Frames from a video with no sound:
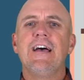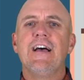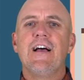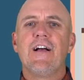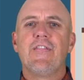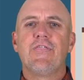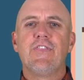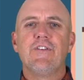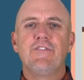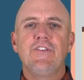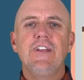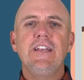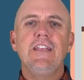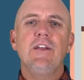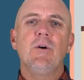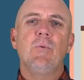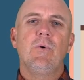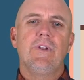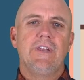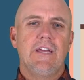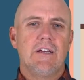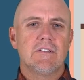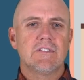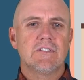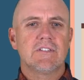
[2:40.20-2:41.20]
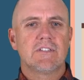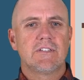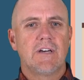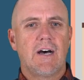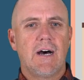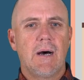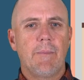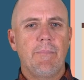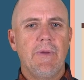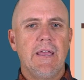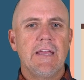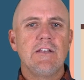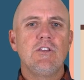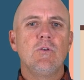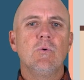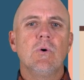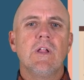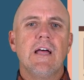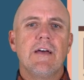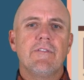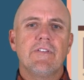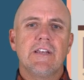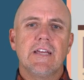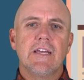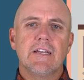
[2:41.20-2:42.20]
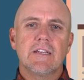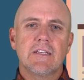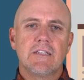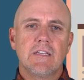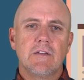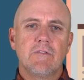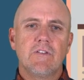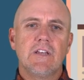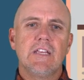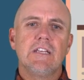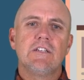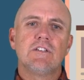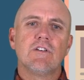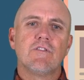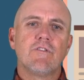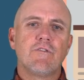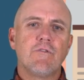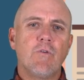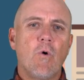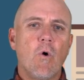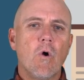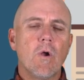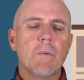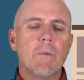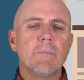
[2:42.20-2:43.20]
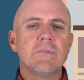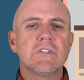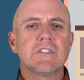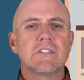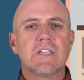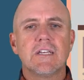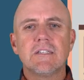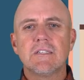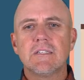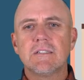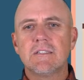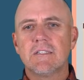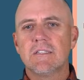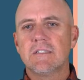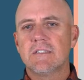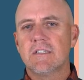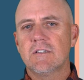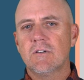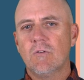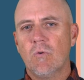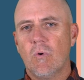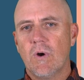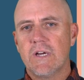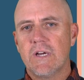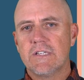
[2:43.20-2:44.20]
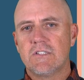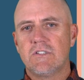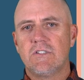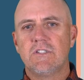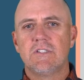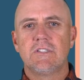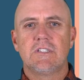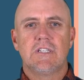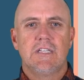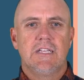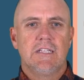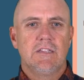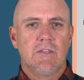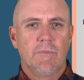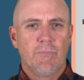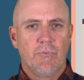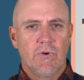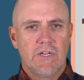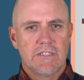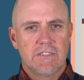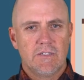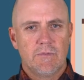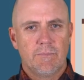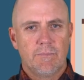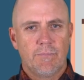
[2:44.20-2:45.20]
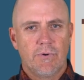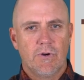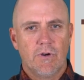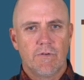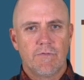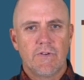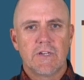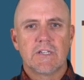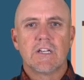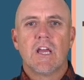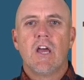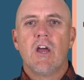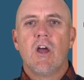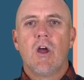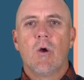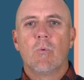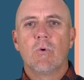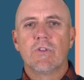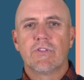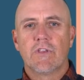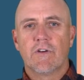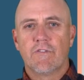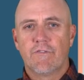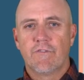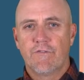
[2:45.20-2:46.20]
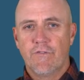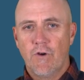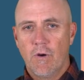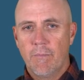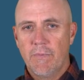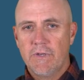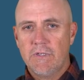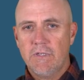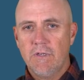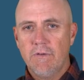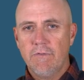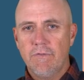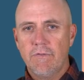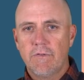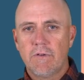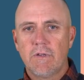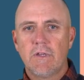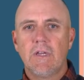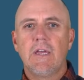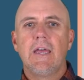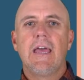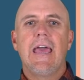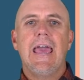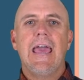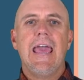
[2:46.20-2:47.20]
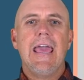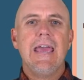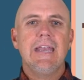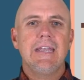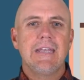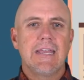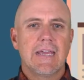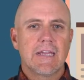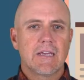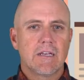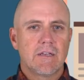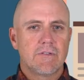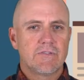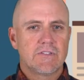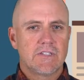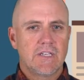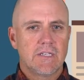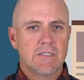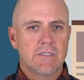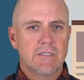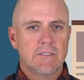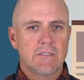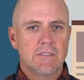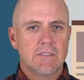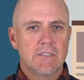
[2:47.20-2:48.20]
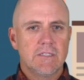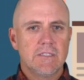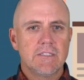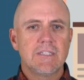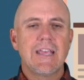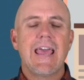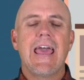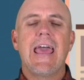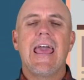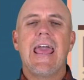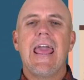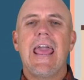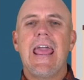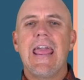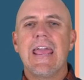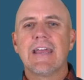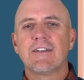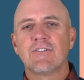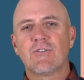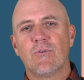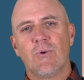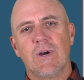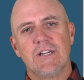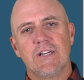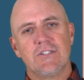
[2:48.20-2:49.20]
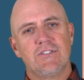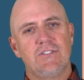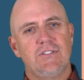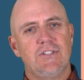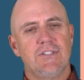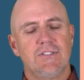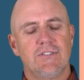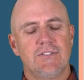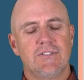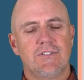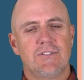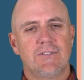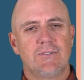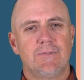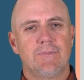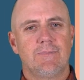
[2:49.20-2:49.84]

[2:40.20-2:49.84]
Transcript: The video will now stop and you will have an activity to form sentences and questions in the present perfect with affirmative and negative sentences and questions.